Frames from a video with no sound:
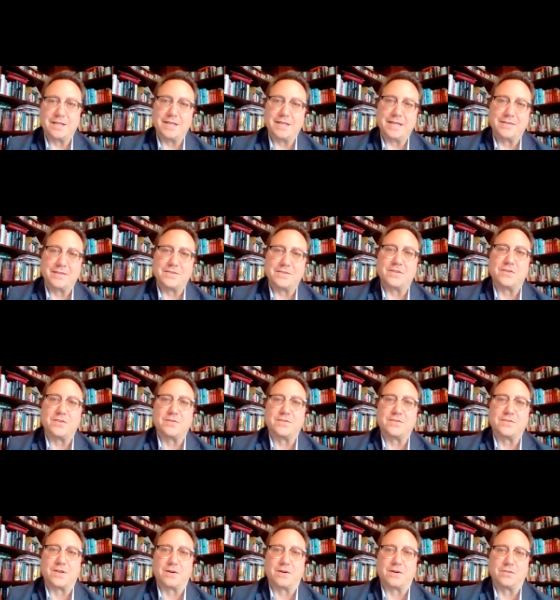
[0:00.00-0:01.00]

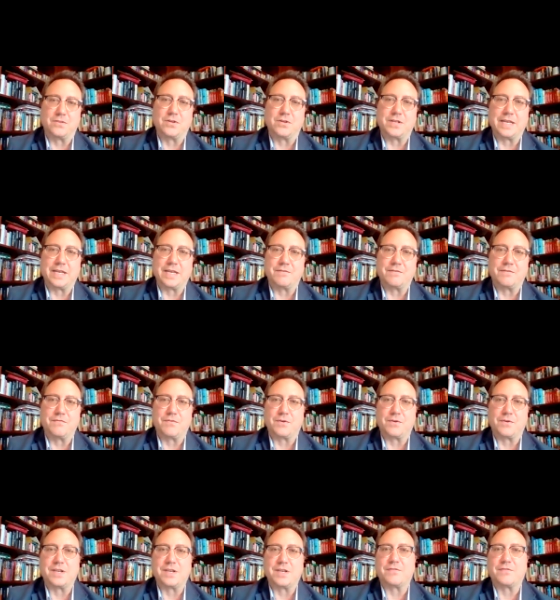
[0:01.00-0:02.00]
institutes are looking
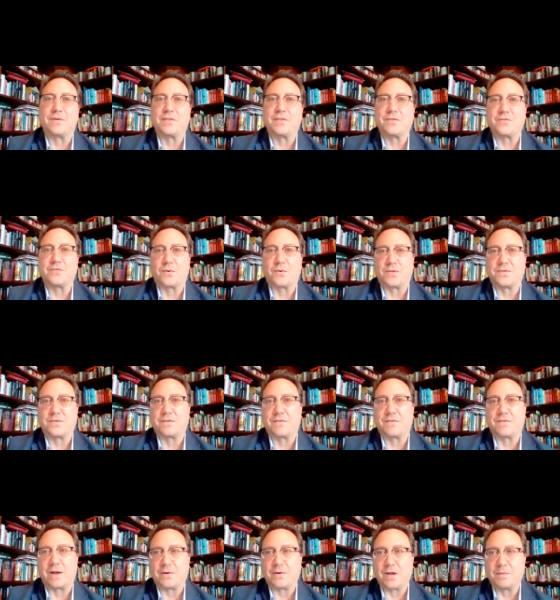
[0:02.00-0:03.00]
for different sorts of
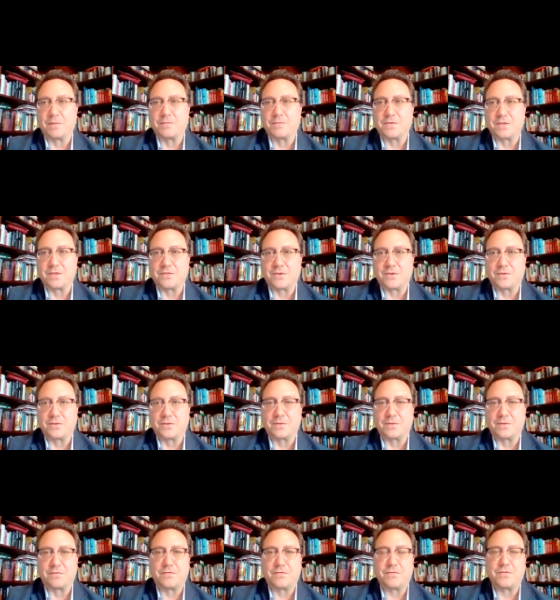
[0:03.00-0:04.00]
outcomes in terms
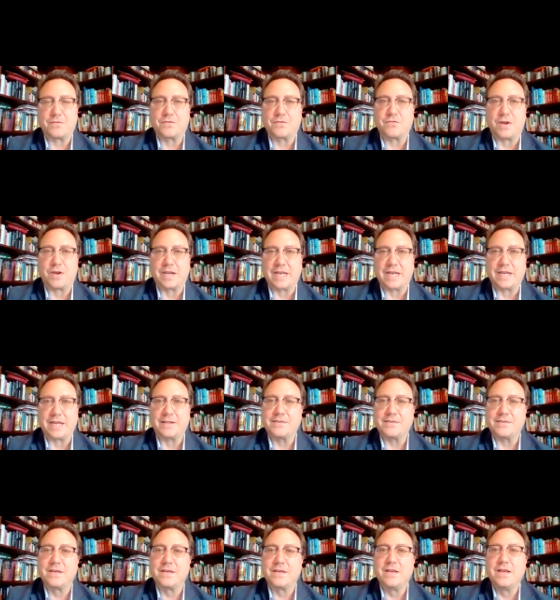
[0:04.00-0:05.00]
of
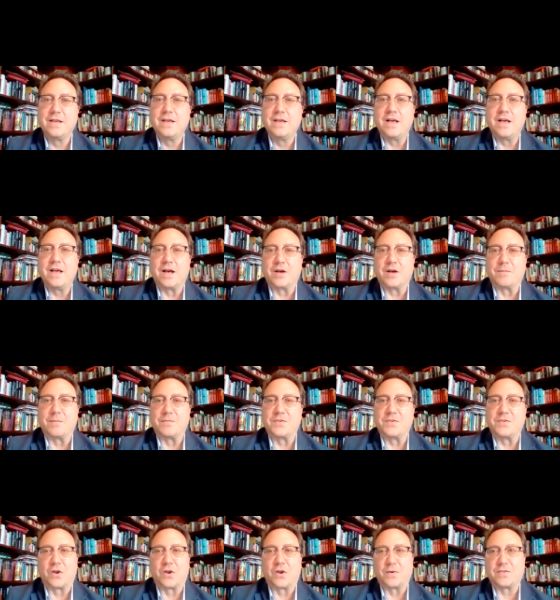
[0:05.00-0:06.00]
trainees.
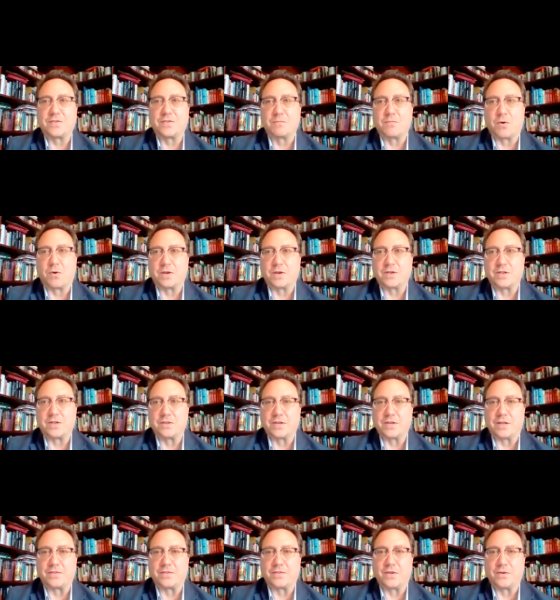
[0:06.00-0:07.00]
So it's important to
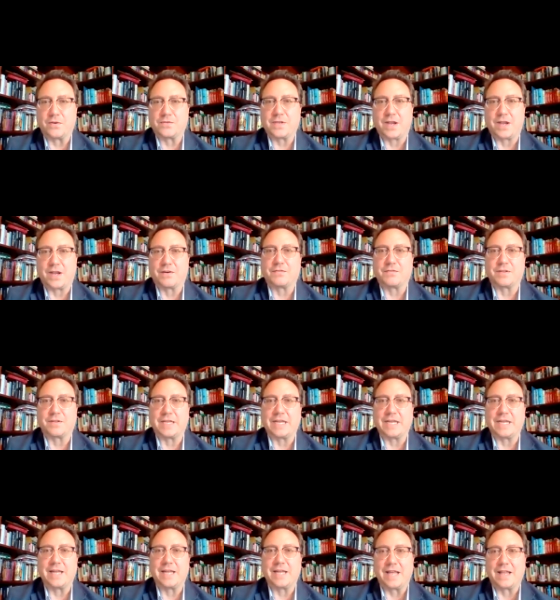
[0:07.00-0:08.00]
look at those
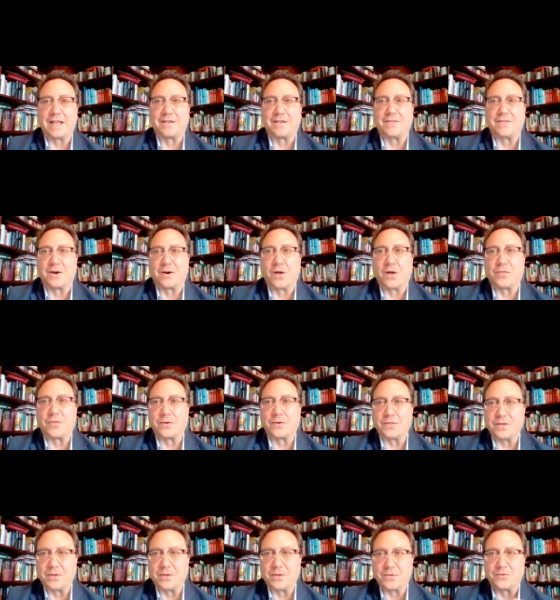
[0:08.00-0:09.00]
carefully. And there are other
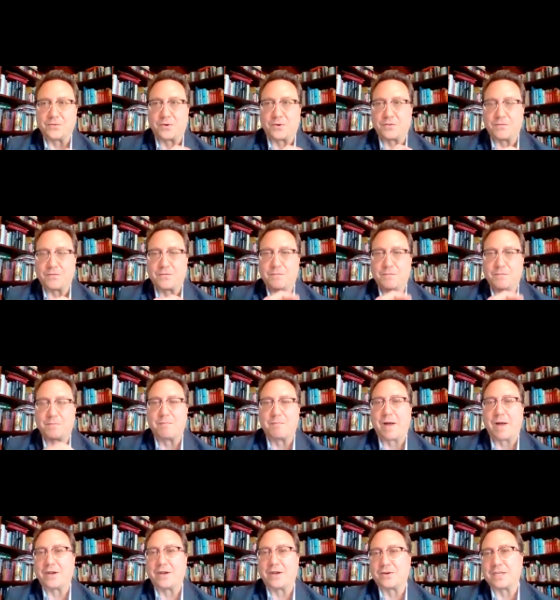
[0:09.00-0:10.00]
little sort of
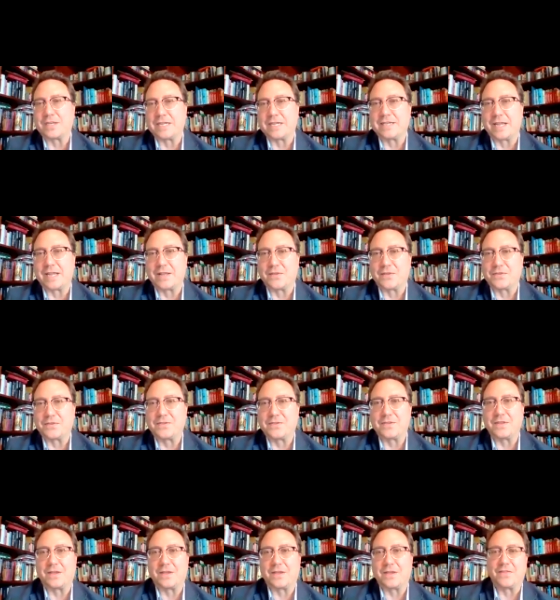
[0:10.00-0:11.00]
minor details
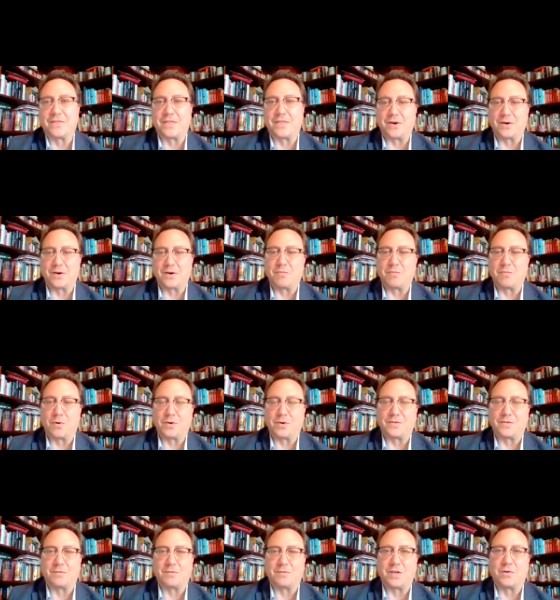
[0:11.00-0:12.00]
that are
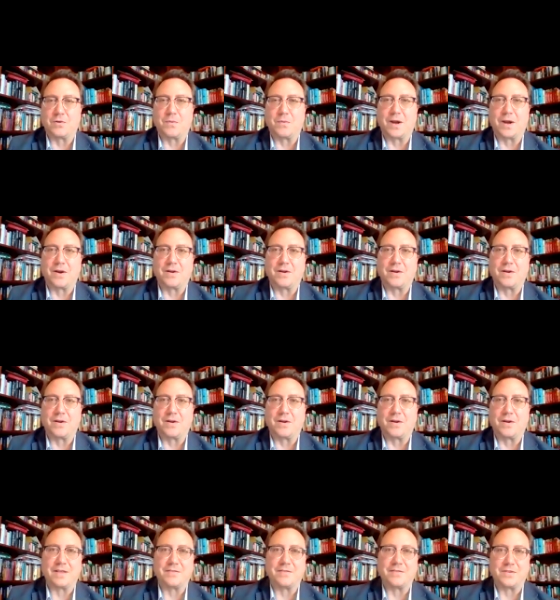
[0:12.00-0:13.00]
important to be aware of
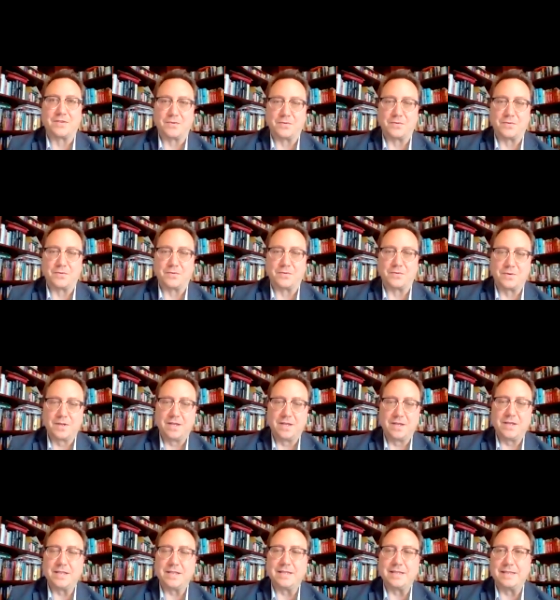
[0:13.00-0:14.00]
as you
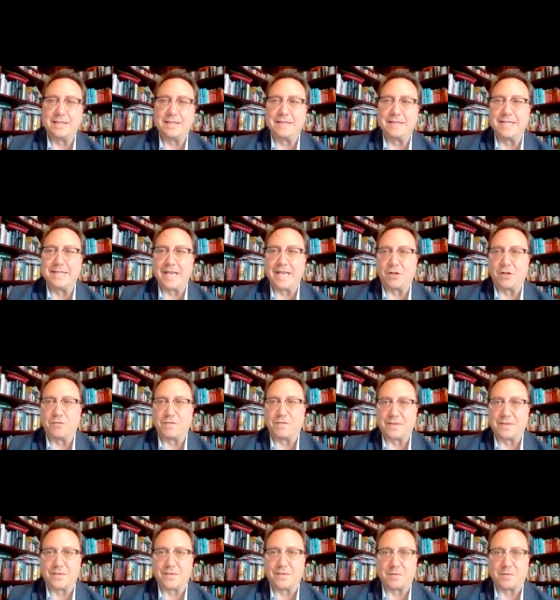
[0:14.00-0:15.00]
delve
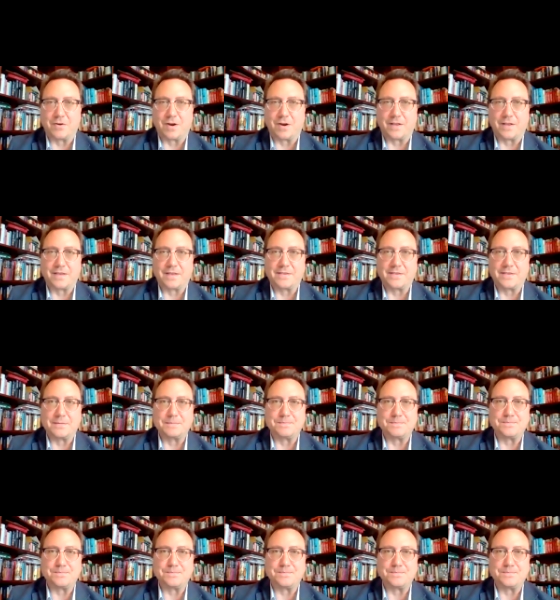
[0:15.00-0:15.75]
into the process.